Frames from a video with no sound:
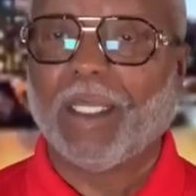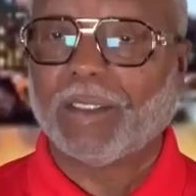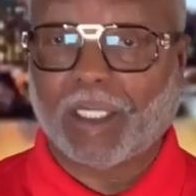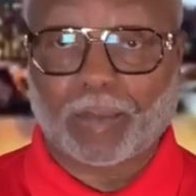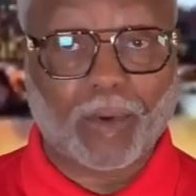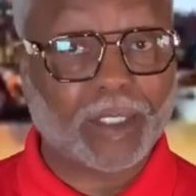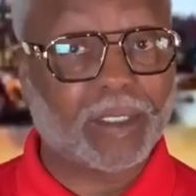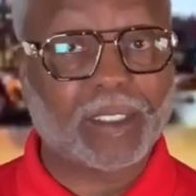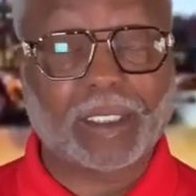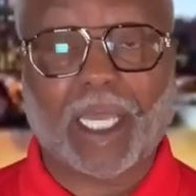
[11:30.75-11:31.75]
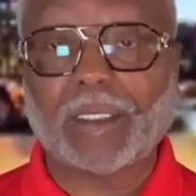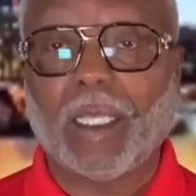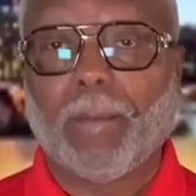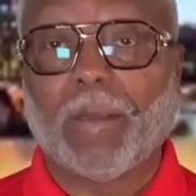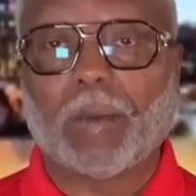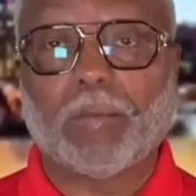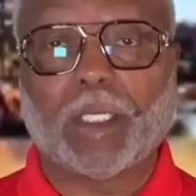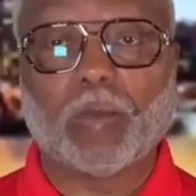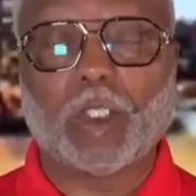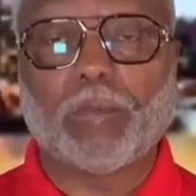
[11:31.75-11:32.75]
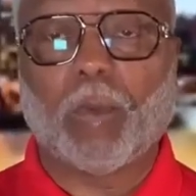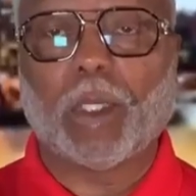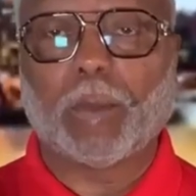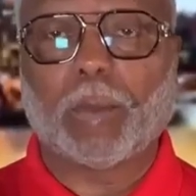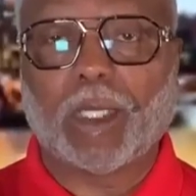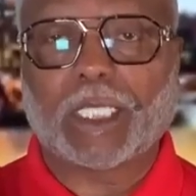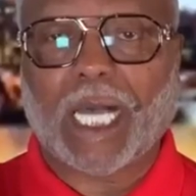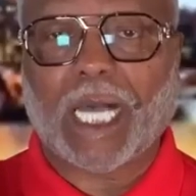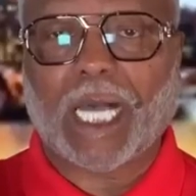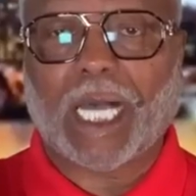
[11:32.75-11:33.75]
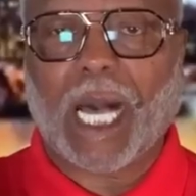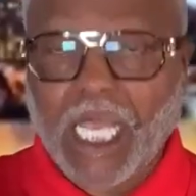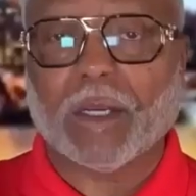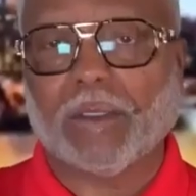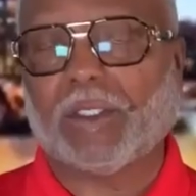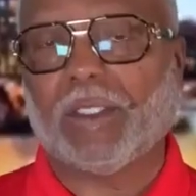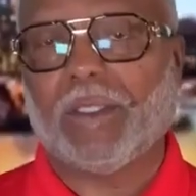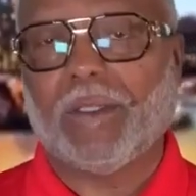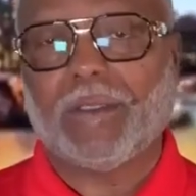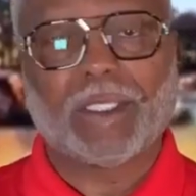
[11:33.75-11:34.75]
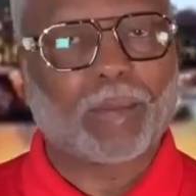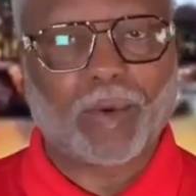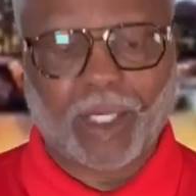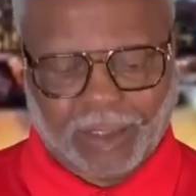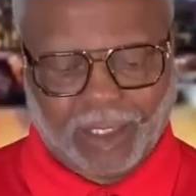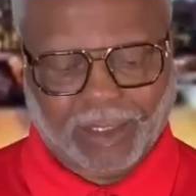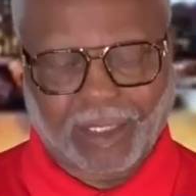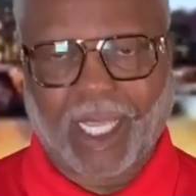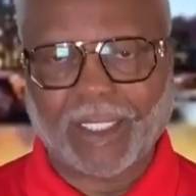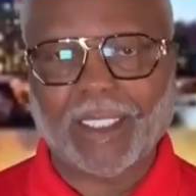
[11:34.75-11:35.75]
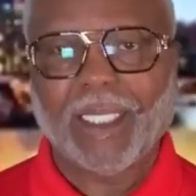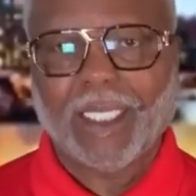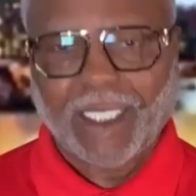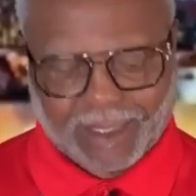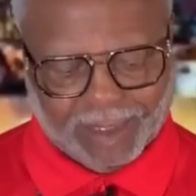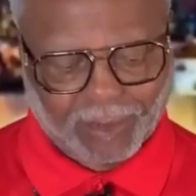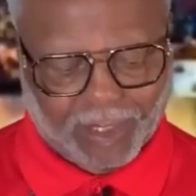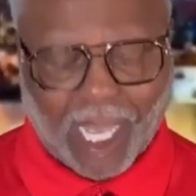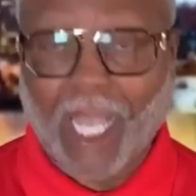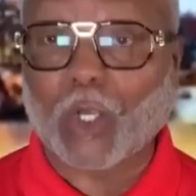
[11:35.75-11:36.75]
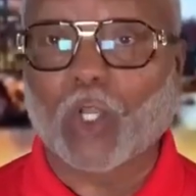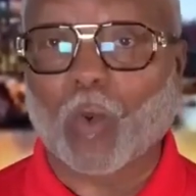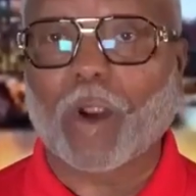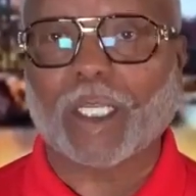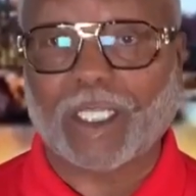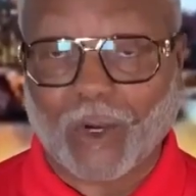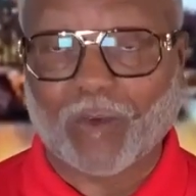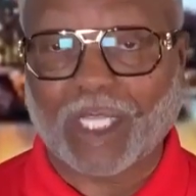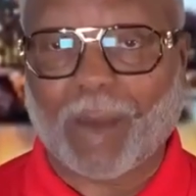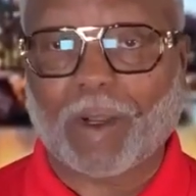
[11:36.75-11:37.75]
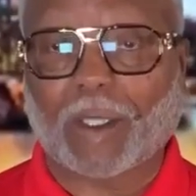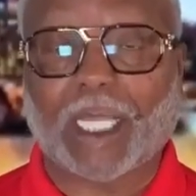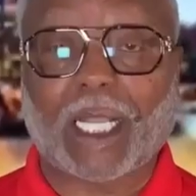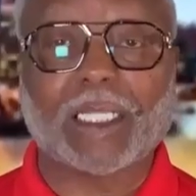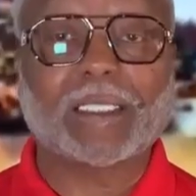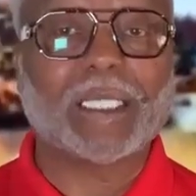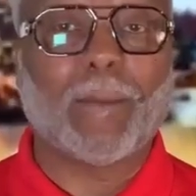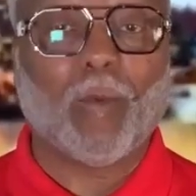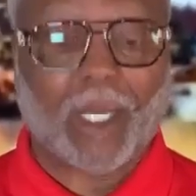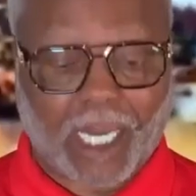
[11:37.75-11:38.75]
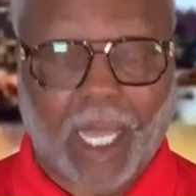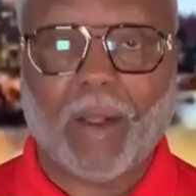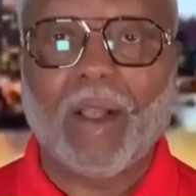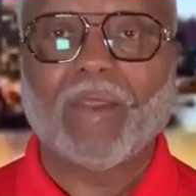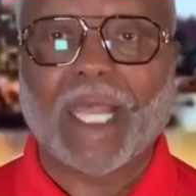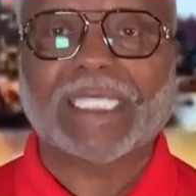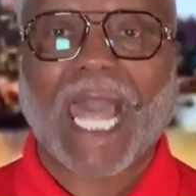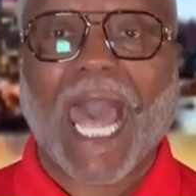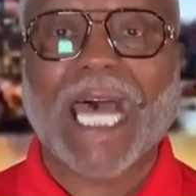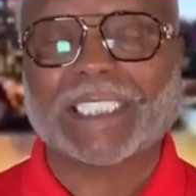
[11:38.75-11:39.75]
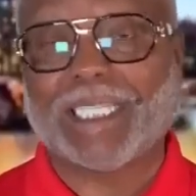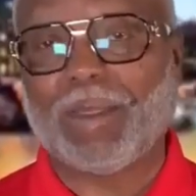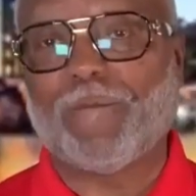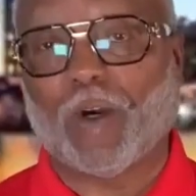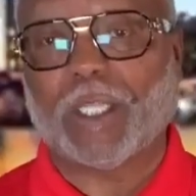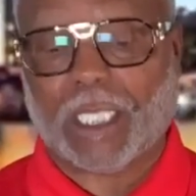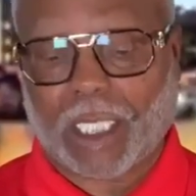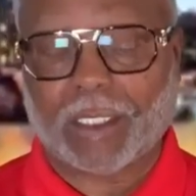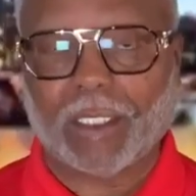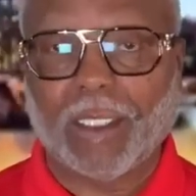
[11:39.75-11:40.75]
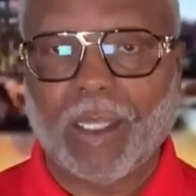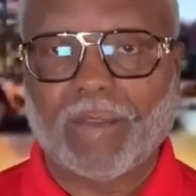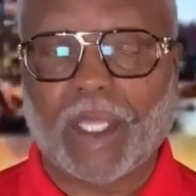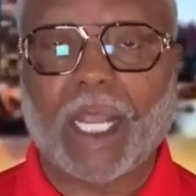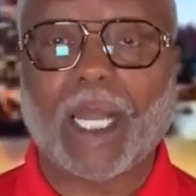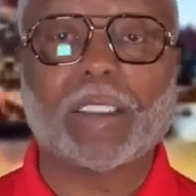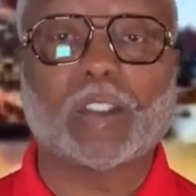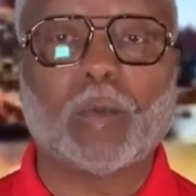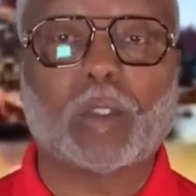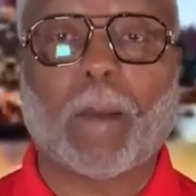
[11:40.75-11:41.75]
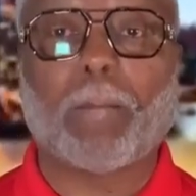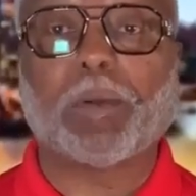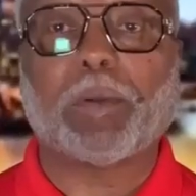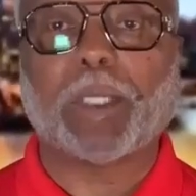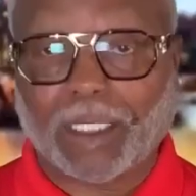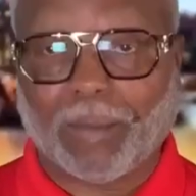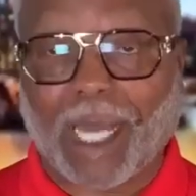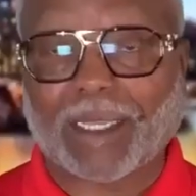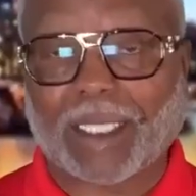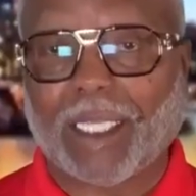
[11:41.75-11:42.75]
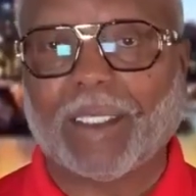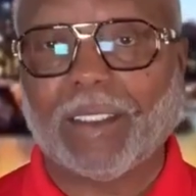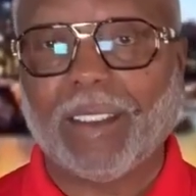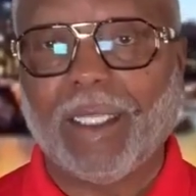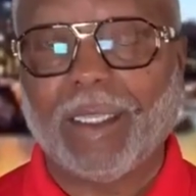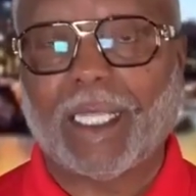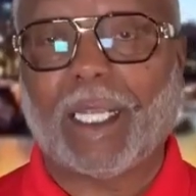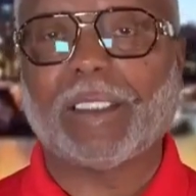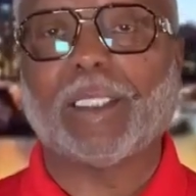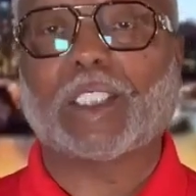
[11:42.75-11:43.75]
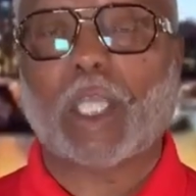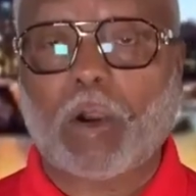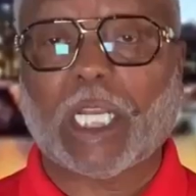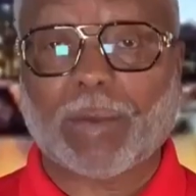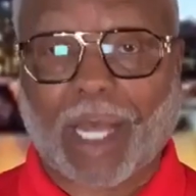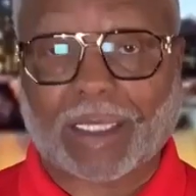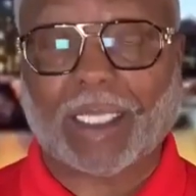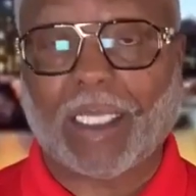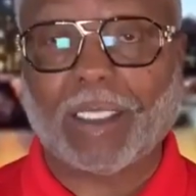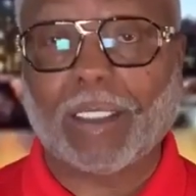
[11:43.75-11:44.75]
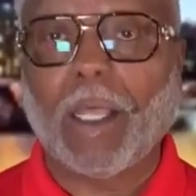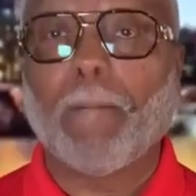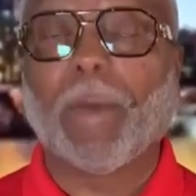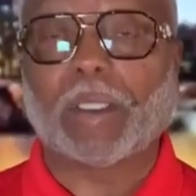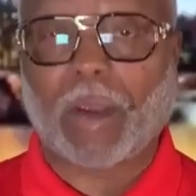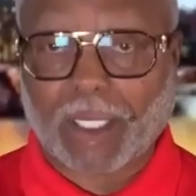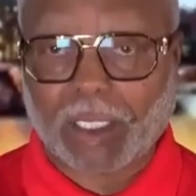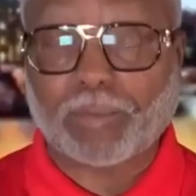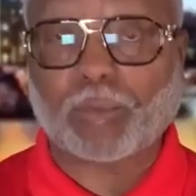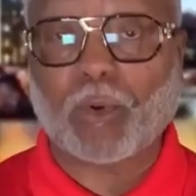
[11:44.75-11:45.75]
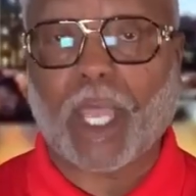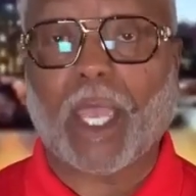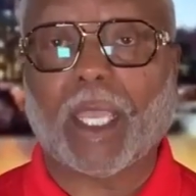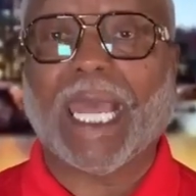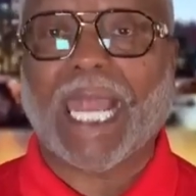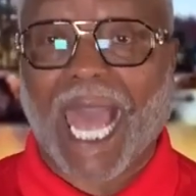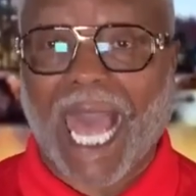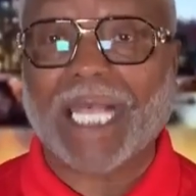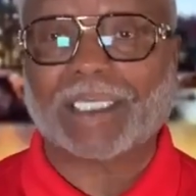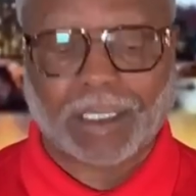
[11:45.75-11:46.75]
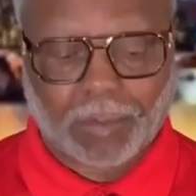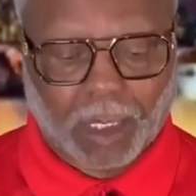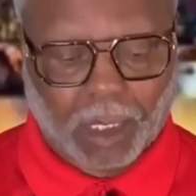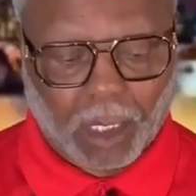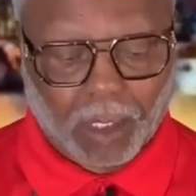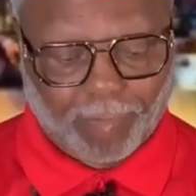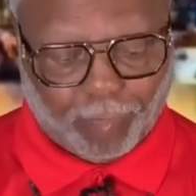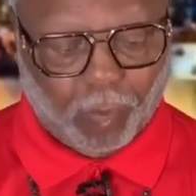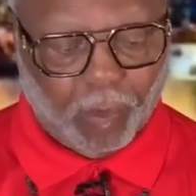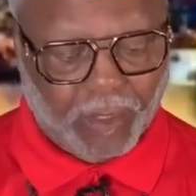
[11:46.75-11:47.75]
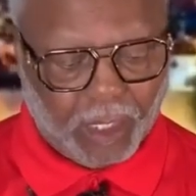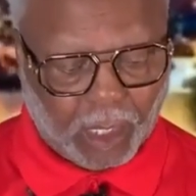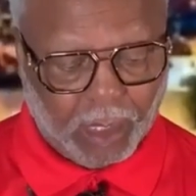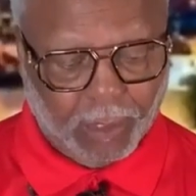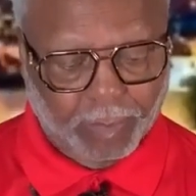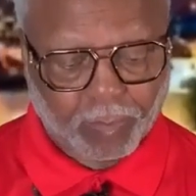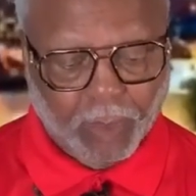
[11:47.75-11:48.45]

To the prayers of the saints. But, but, but when, when God hears the prayers of the saints, he says, okay, I can go to work in the earth now because I got someone now that's asking me for the heathen. They're not just complaining about the heathen. They're not just talking about the heathen, but they're actually praying and asking me for the heathen.